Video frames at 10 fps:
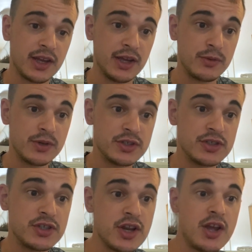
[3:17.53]

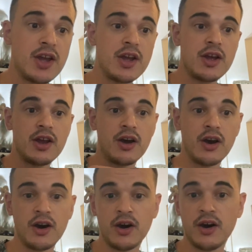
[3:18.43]
language.
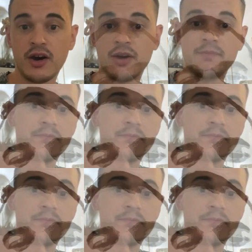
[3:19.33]
Uh,